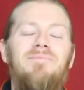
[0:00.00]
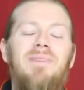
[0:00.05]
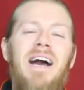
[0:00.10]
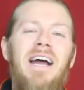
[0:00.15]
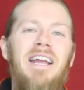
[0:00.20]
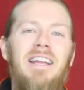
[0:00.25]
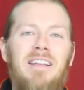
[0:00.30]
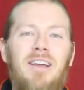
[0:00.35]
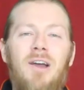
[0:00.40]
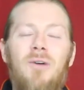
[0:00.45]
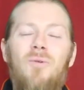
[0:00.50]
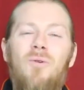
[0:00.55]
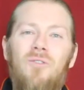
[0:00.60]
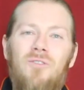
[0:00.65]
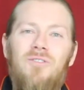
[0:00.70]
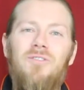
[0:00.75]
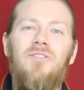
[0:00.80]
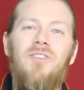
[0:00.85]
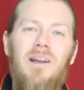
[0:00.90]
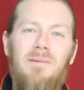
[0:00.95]
my
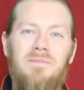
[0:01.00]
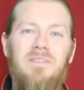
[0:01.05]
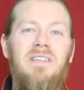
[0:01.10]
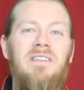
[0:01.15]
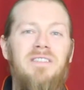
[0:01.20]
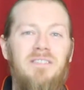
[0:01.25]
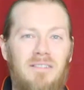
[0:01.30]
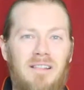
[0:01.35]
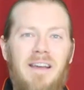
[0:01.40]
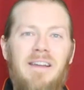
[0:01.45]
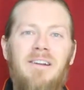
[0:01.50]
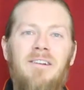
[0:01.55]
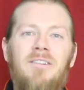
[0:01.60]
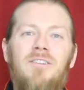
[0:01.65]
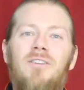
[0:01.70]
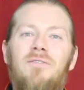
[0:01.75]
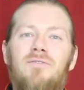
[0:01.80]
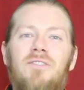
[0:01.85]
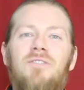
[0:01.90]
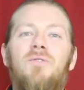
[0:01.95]
cohort in crime, Cecil
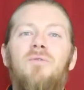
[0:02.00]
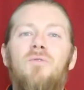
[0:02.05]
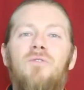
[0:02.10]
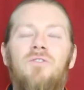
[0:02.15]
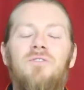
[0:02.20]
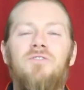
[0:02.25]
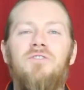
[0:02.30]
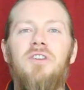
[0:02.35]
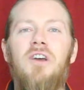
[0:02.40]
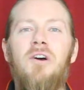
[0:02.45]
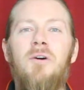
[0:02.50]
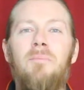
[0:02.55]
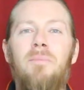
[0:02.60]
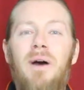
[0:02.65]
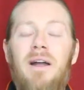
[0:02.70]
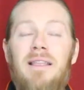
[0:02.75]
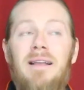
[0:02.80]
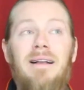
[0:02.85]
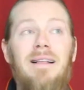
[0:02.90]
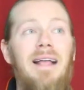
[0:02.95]
Laird, over at the Horror Show.
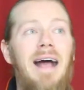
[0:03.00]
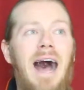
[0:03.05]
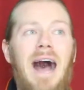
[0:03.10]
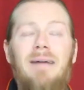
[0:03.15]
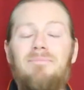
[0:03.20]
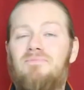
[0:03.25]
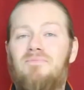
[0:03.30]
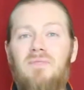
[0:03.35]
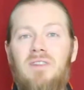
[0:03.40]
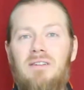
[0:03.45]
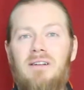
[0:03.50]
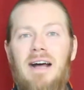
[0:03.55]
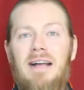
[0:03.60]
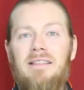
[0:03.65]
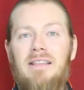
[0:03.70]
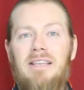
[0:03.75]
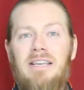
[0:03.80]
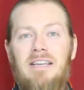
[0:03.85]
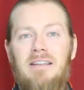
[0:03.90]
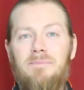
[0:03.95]
But I'm
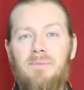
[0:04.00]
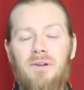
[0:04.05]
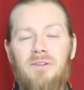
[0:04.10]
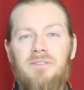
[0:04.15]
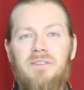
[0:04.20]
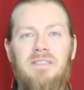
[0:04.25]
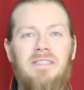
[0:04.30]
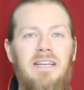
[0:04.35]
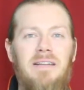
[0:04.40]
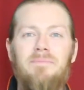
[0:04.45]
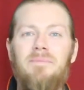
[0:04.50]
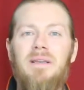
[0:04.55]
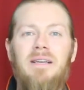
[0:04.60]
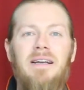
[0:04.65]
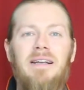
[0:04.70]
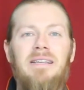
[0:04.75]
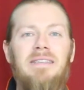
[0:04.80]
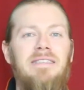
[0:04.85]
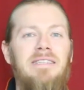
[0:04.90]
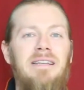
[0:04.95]
glad that he had purchased it,
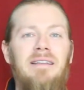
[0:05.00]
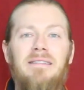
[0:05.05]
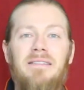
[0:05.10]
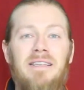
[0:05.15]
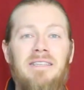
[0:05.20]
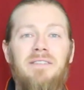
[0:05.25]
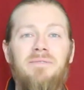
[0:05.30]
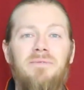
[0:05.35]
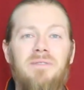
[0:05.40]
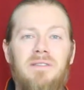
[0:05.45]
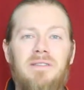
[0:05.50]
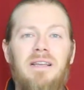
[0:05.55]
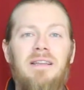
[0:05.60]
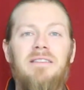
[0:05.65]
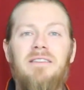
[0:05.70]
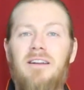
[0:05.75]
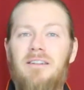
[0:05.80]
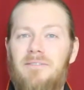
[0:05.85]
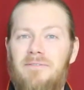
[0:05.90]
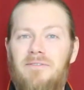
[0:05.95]
because this was a
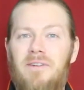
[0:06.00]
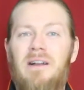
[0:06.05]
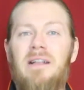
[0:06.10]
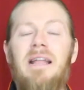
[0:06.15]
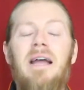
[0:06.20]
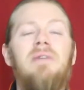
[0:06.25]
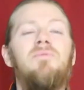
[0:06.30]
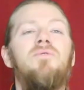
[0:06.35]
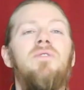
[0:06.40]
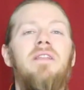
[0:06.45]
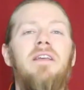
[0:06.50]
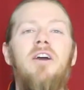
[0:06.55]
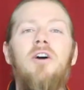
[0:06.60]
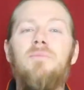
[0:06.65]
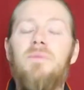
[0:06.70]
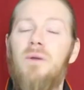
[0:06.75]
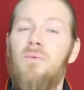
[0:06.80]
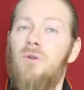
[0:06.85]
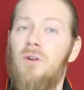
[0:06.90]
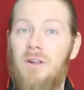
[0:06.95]
ton of fun. I really
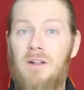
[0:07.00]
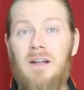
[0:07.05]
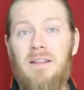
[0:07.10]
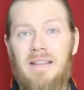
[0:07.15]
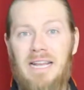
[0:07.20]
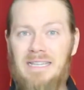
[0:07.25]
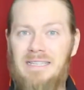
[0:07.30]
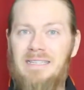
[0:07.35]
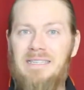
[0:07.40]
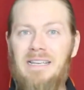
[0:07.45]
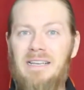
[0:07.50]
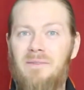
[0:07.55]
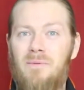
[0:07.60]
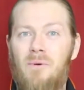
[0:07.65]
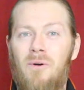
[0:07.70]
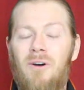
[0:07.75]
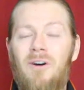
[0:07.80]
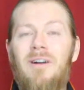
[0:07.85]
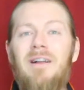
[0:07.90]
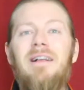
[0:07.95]
hope they're working on that
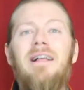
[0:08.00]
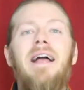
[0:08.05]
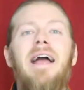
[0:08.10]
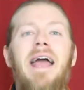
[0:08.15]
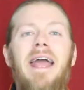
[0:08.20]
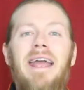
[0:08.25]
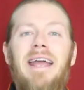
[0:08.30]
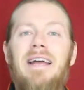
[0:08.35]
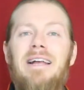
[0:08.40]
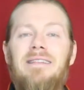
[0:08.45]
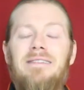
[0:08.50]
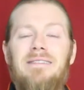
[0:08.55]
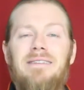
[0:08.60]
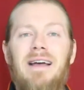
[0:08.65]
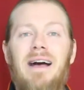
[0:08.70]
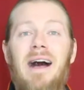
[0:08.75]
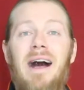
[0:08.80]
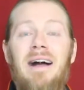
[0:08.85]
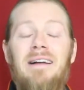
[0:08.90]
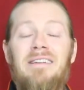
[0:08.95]
sequel. And
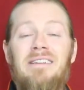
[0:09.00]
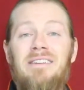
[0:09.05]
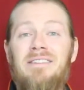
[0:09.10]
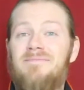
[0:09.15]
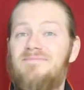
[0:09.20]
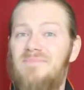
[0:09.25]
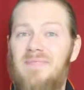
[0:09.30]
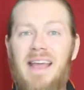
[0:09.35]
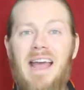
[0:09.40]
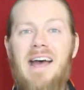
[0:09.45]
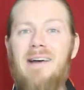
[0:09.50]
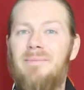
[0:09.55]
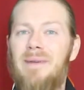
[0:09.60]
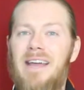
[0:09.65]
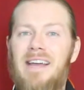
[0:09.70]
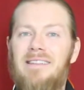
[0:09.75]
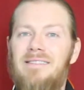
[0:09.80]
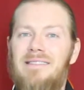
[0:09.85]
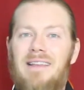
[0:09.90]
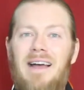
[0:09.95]
yeah,
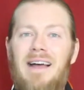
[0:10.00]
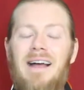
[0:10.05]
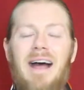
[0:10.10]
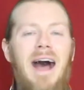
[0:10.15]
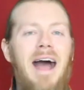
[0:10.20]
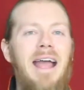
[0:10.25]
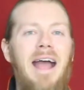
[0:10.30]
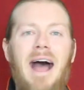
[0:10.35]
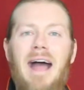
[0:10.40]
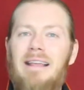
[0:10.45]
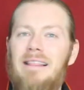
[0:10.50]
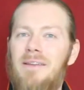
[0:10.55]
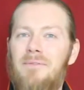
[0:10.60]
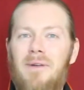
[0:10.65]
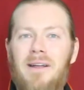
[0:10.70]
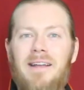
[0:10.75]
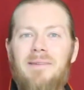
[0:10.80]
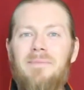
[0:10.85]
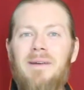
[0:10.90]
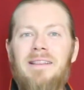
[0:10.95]
man, I highly
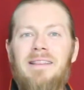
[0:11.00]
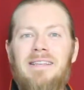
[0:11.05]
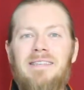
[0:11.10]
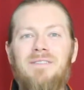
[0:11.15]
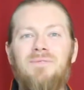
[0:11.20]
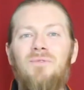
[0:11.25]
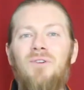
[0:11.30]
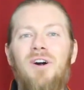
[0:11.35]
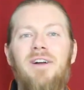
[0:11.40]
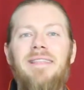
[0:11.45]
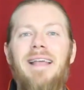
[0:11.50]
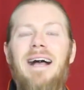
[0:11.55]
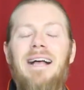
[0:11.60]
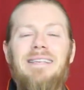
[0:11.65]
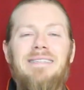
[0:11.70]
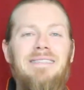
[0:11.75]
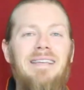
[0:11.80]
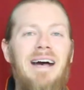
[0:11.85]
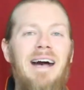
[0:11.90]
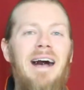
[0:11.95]
recommend this one.
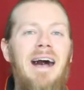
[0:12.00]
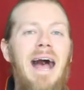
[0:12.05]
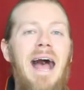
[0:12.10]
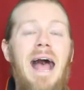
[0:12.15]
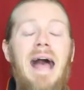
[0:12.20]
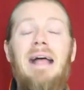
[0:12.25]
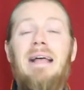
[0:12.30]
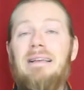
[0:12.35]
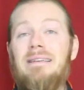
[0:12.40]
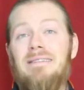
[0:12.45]
As I